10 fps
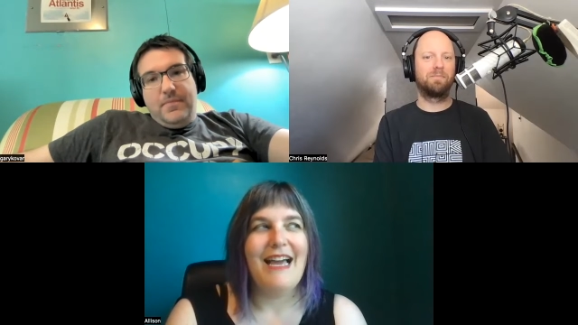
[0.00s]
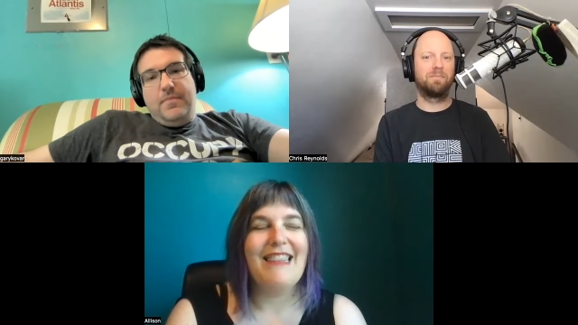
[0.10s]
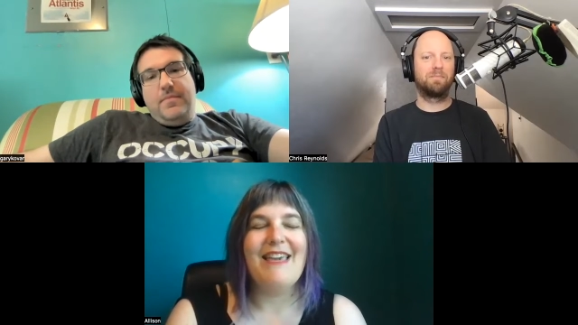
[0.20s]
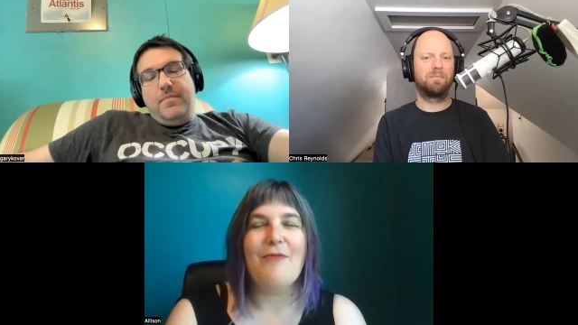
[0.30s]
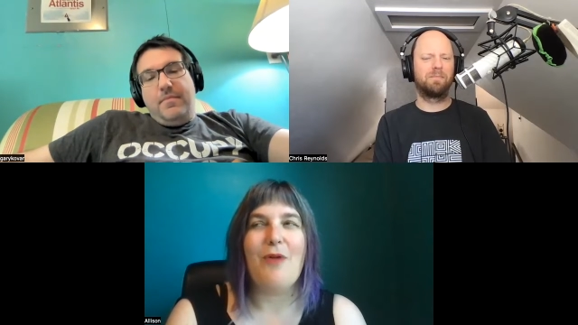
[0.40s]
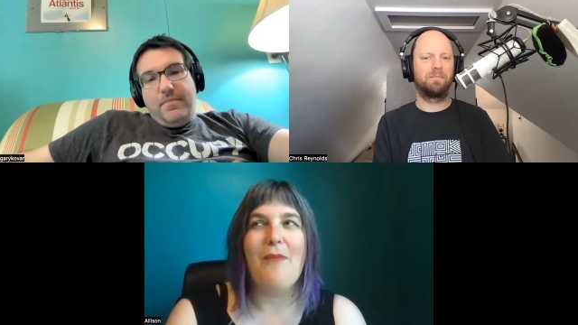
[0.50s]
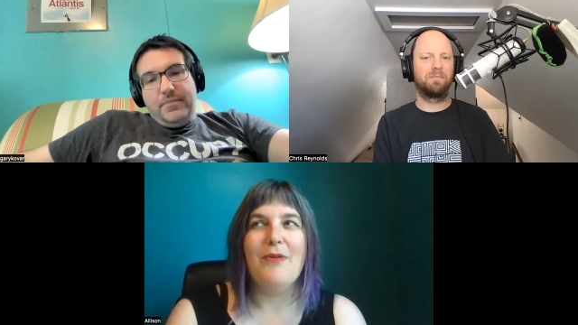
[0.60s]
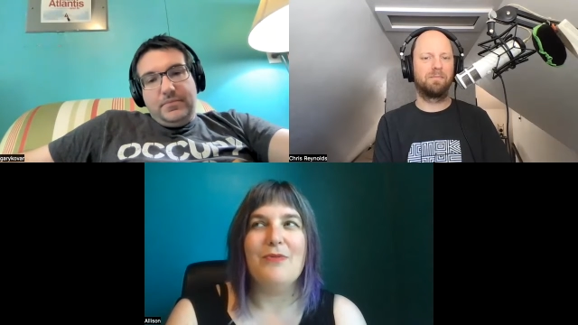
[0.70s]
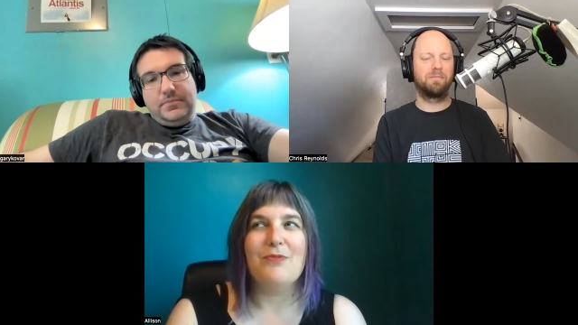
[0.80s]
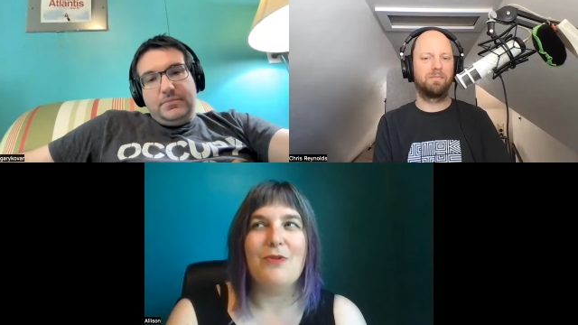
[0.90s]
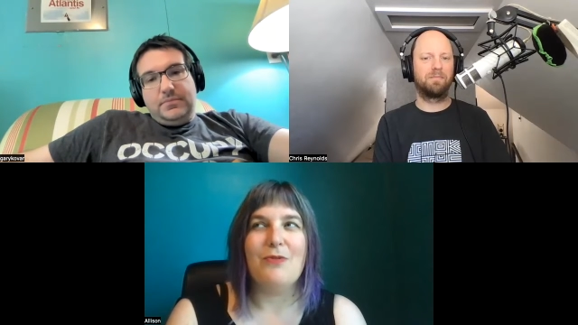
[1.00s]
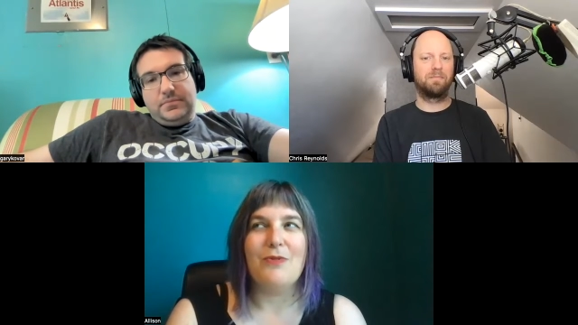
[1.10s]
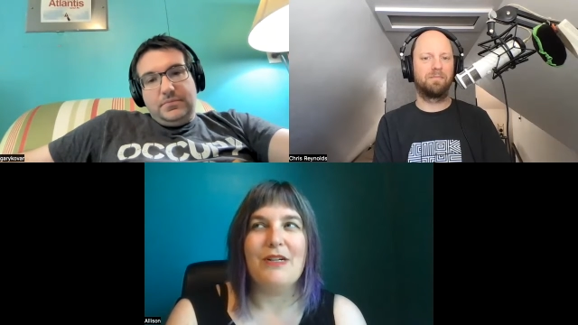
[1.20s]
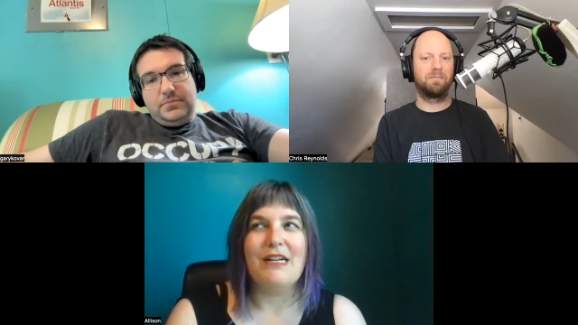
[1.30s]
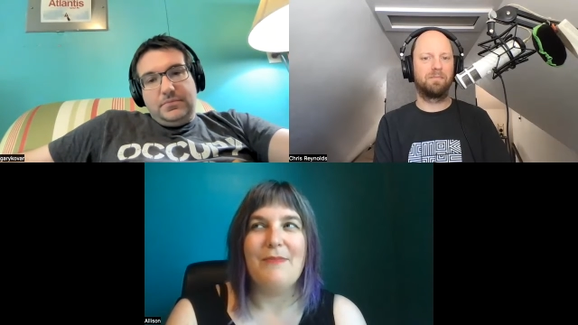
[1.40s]
Speaker 1: I think Robin was more
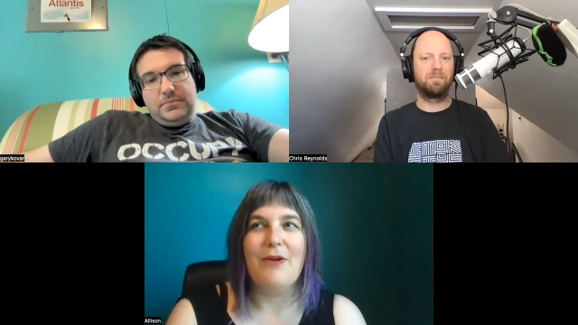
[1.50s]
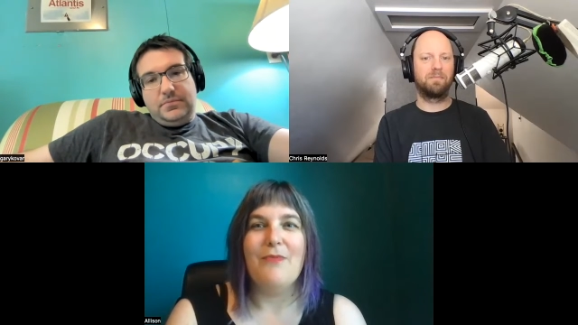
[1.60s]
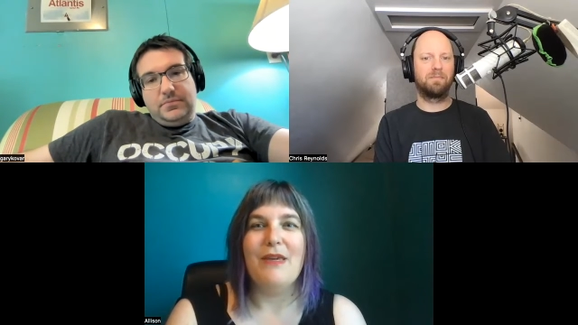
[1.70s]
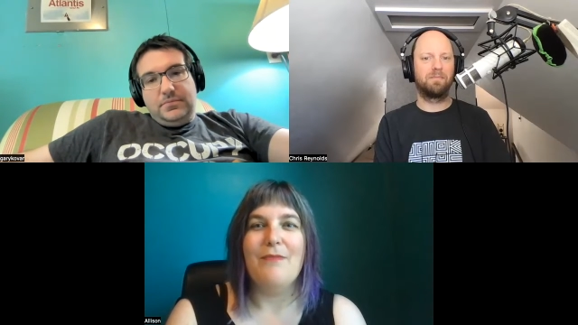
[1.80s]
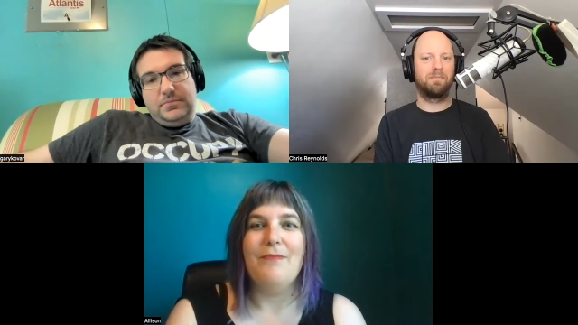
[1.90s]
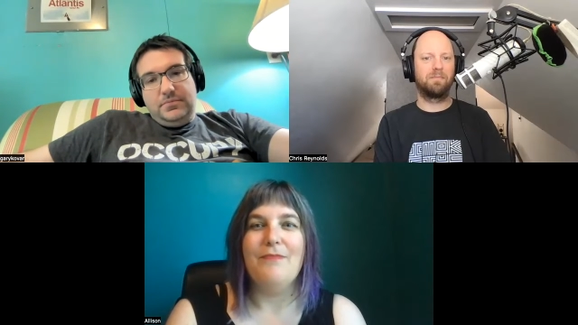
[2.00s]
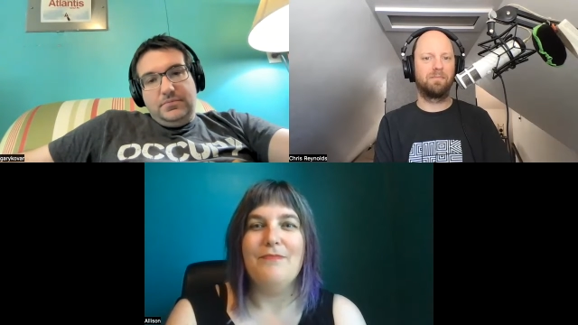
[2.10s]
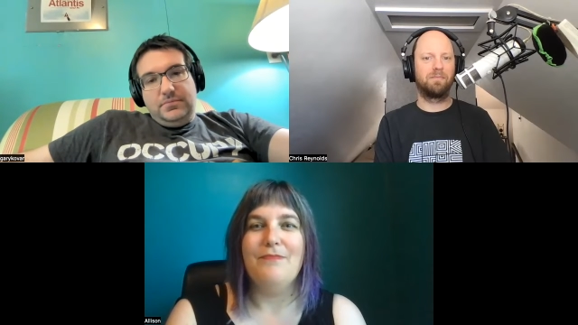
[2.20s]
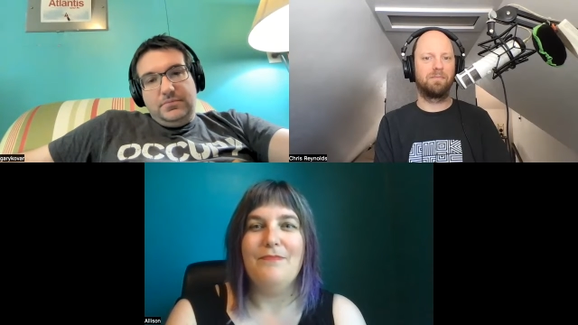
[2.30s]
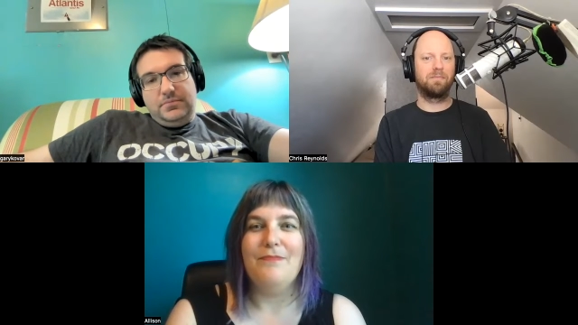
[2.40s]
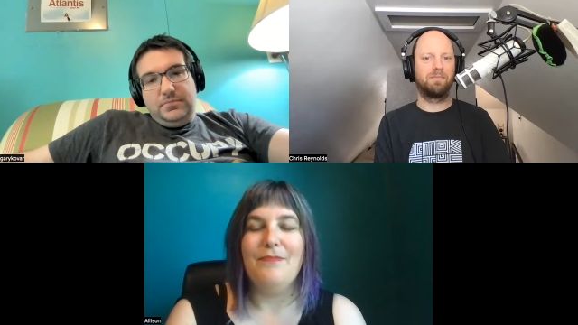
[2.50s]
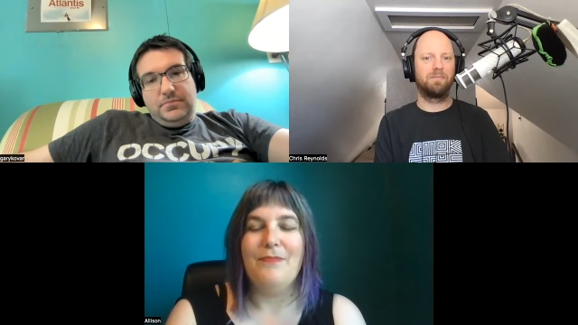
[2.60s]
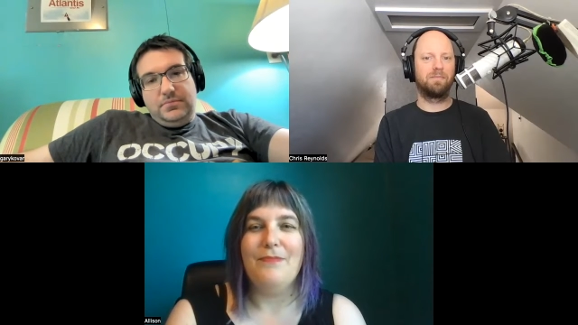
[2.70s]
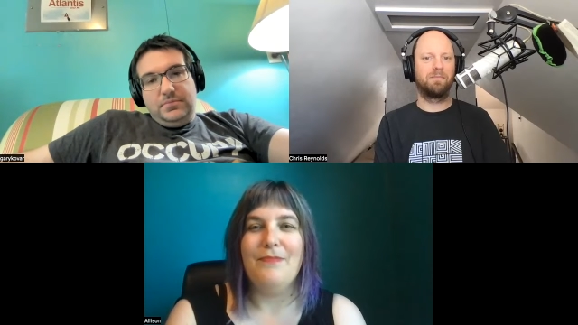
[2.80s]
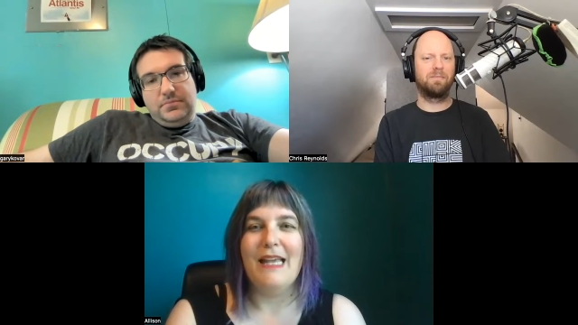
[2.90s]
worried about me
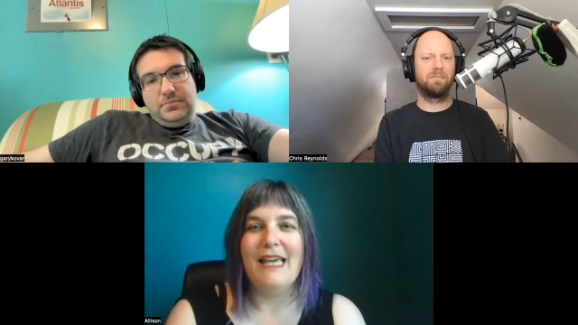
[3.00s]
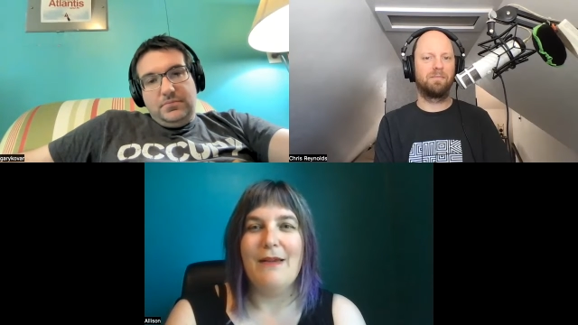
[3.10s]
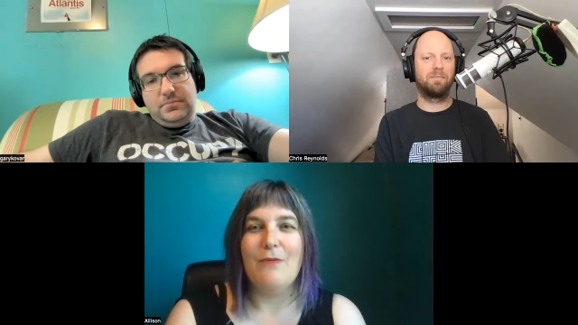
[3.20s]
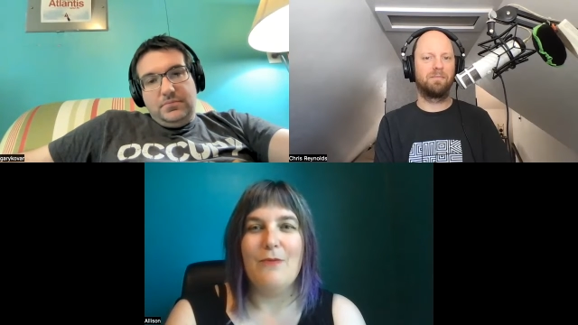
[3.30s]
playing